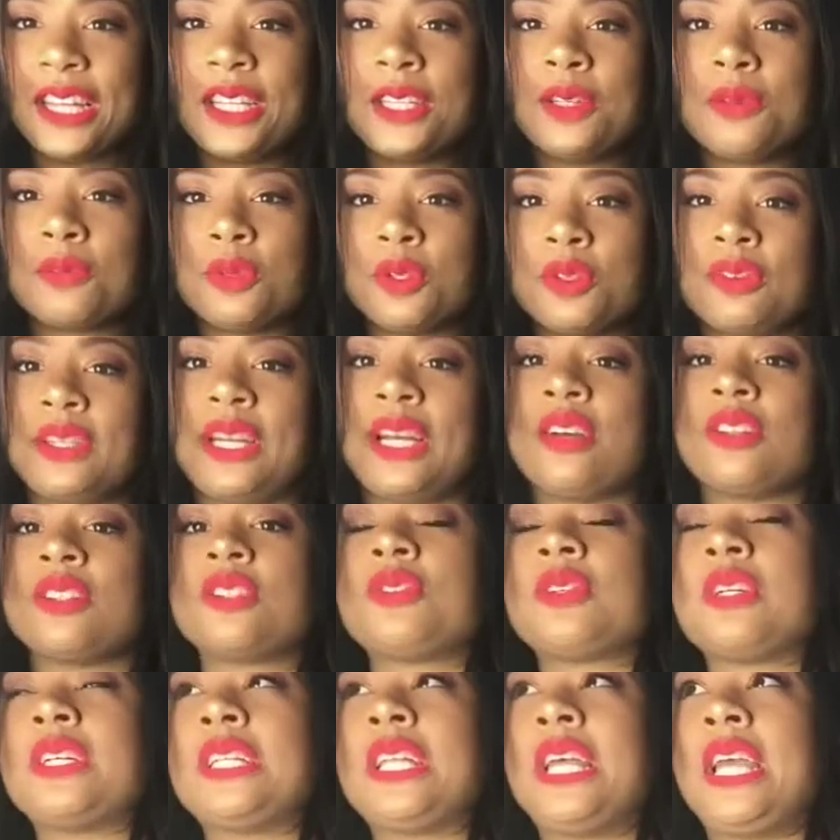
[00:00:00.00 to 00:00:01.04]
think moving out
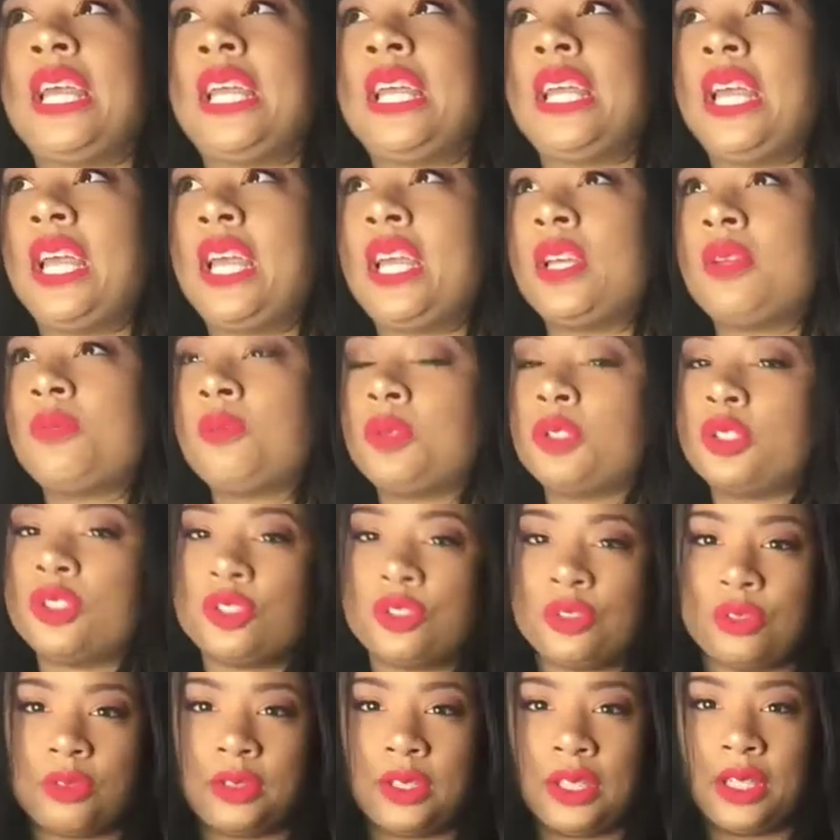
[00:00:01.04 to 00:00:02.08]
to LA and
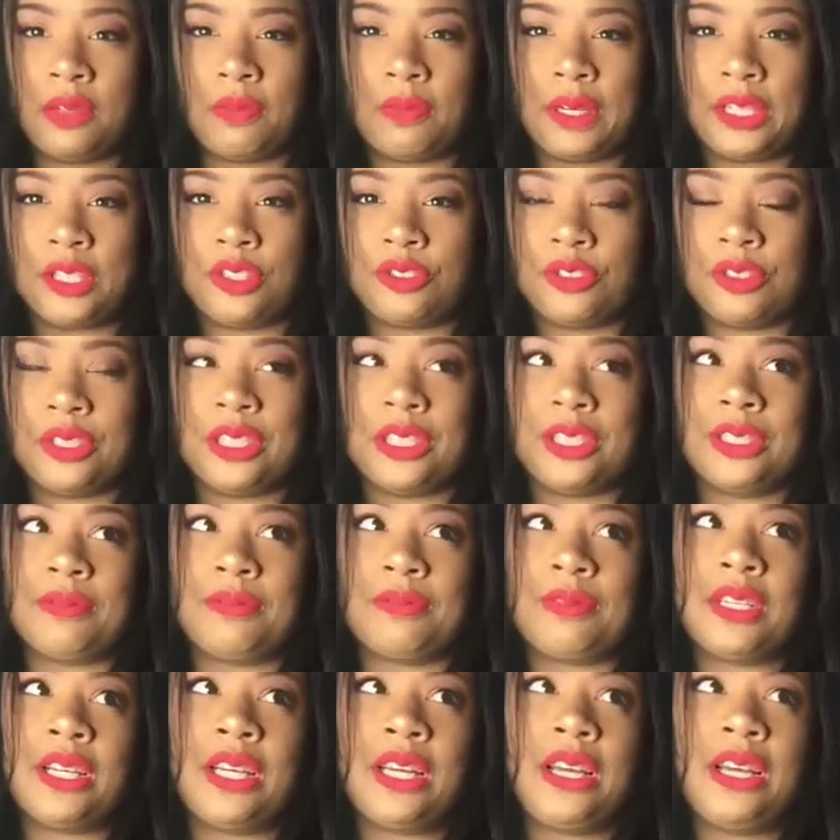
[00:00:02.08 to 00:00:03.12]
pursuing my
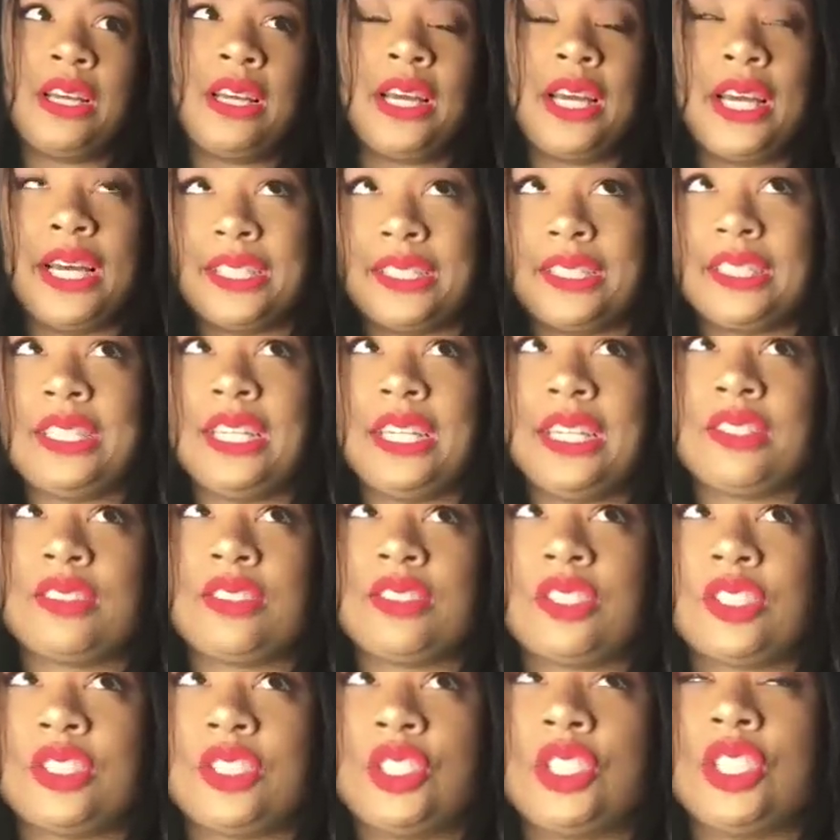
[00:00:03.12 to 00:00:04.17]
dream as a
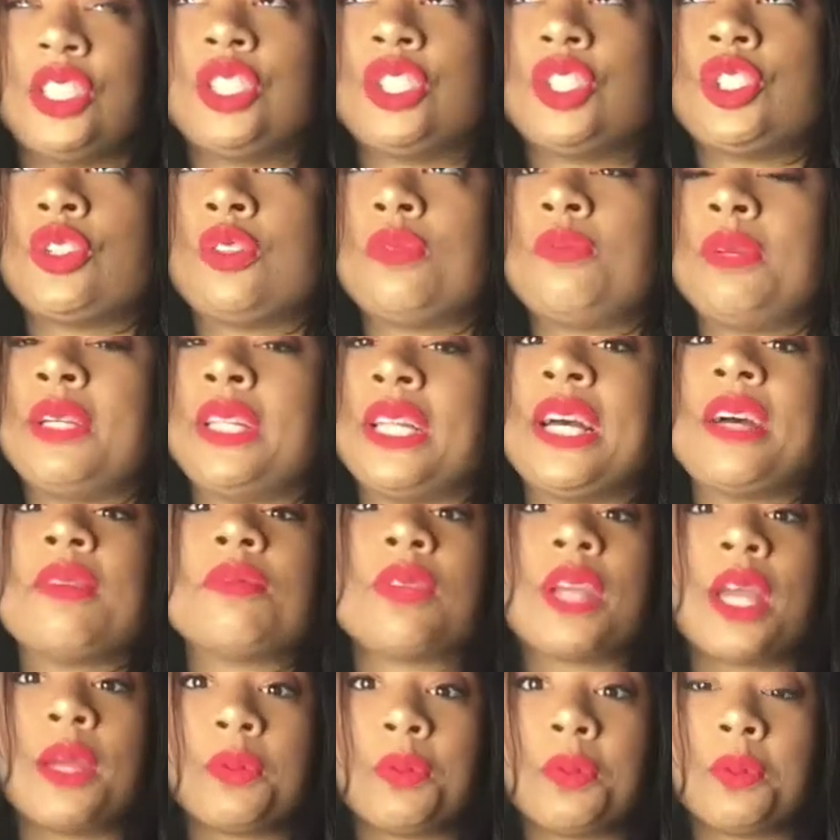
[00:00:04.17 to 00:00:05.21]
dancer just showed me that I'm
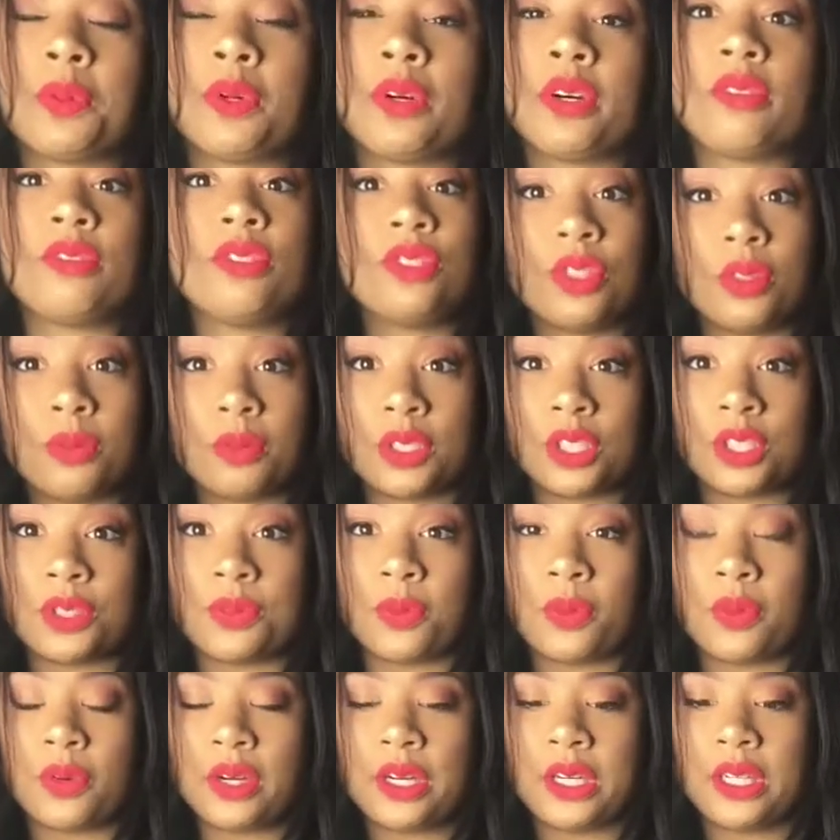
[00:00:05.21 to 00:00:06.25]
capable of so much
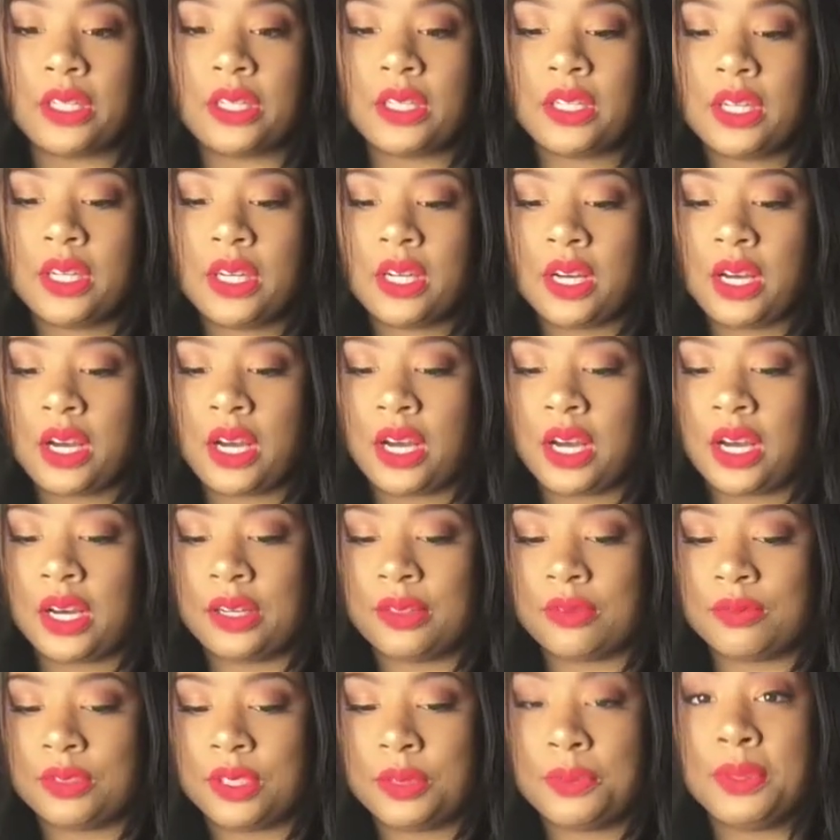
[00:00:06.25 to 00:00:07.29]
more.
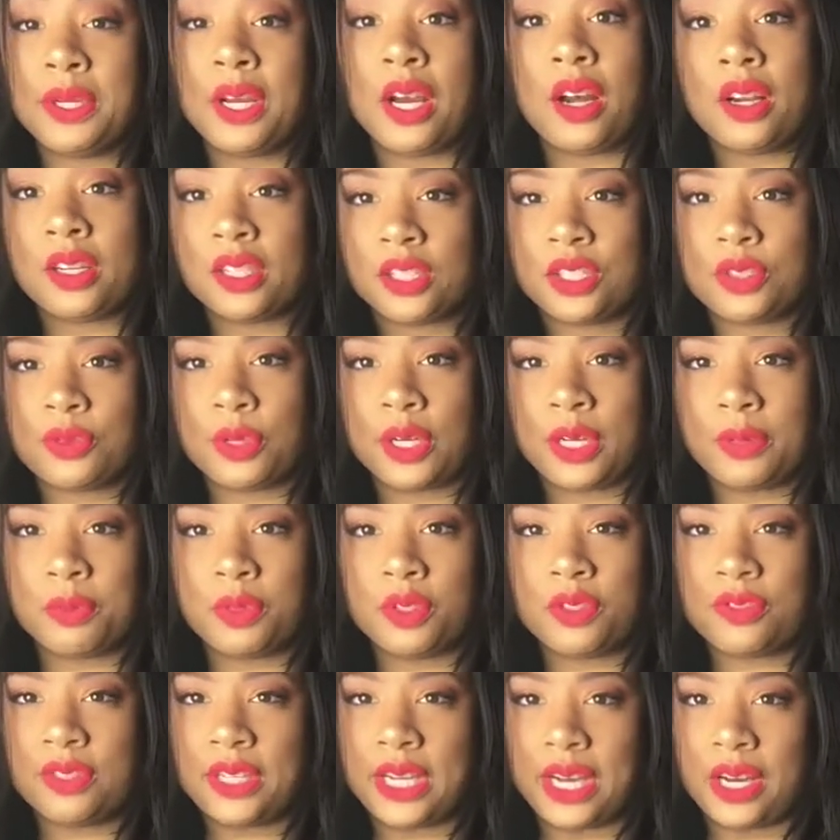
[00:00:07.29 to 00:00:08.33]
To be honest, when I
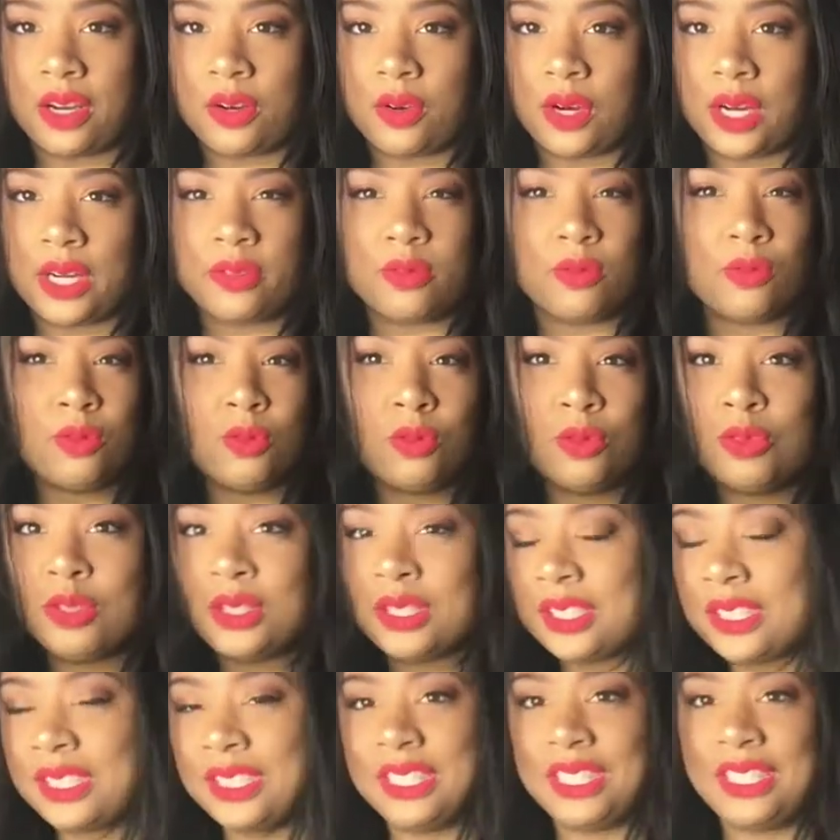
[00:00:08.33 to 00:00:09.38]
moved out, I
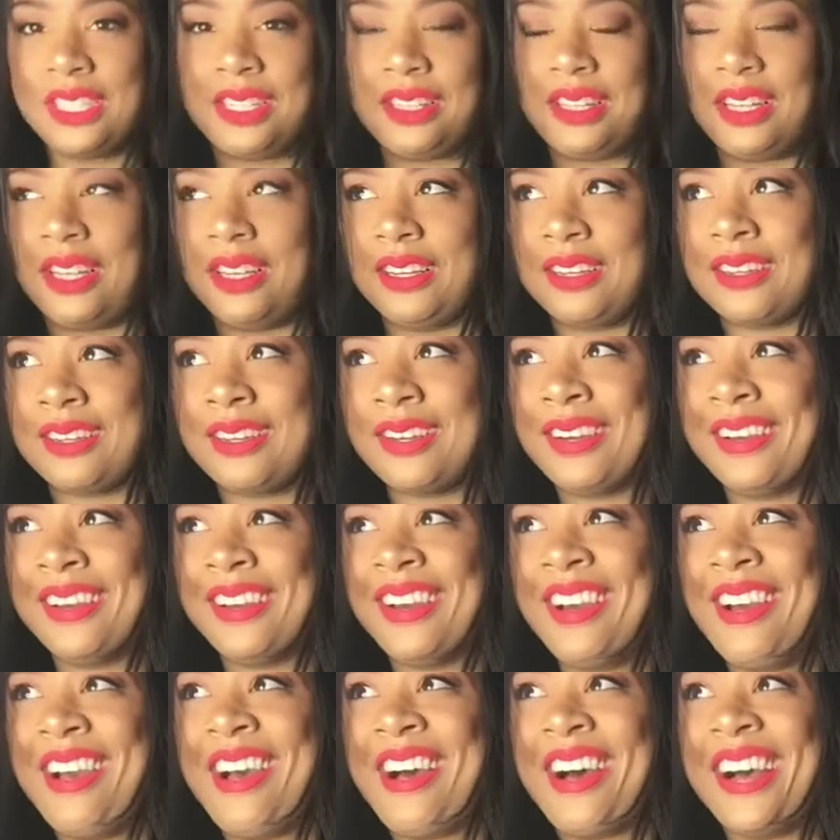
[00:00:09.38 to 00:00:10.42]
really didn't think
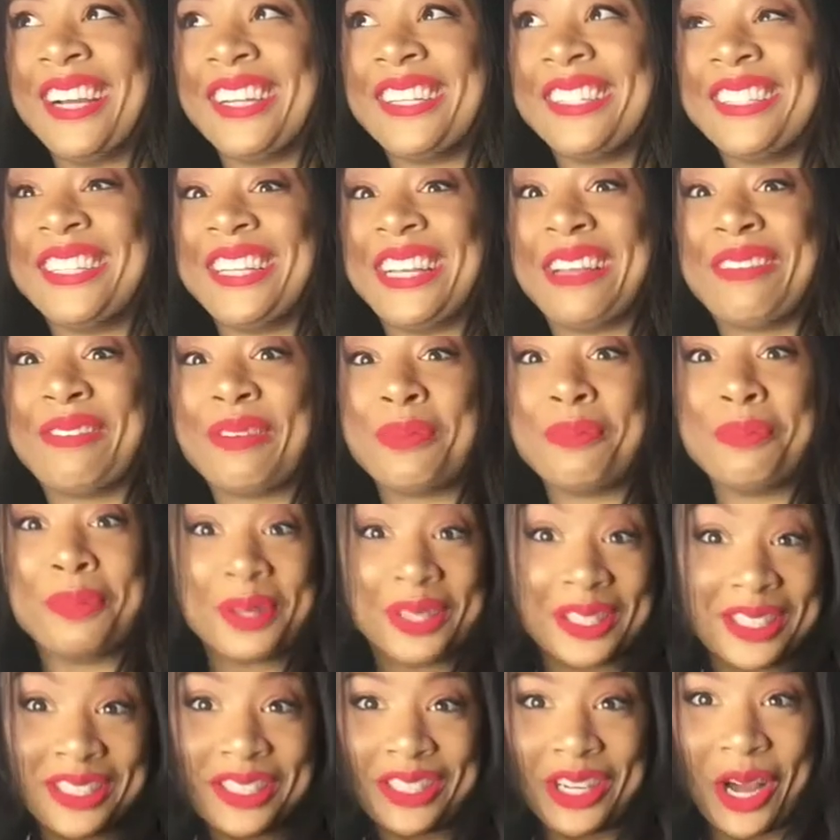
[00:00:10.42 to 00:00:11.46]
I could even
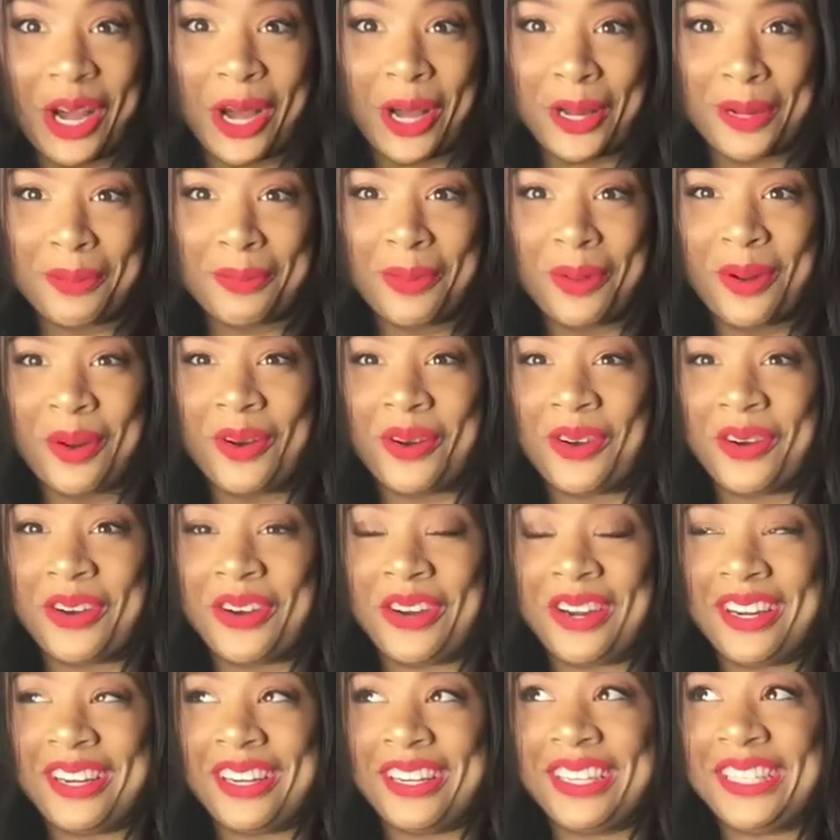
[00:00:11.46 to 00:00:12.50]
book a job
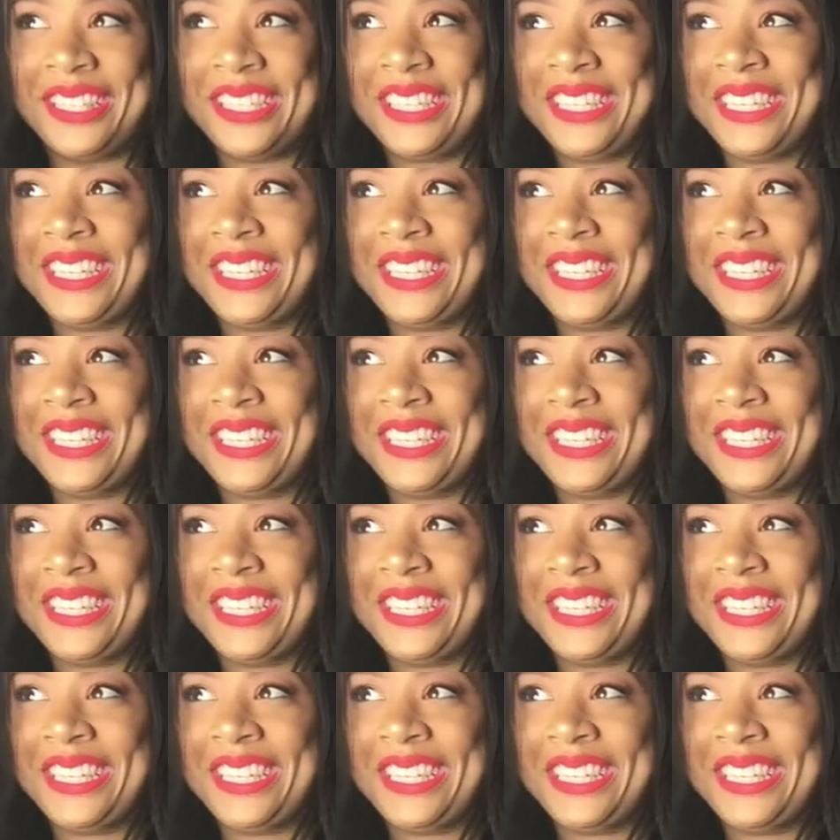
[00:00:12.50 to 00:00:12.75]
or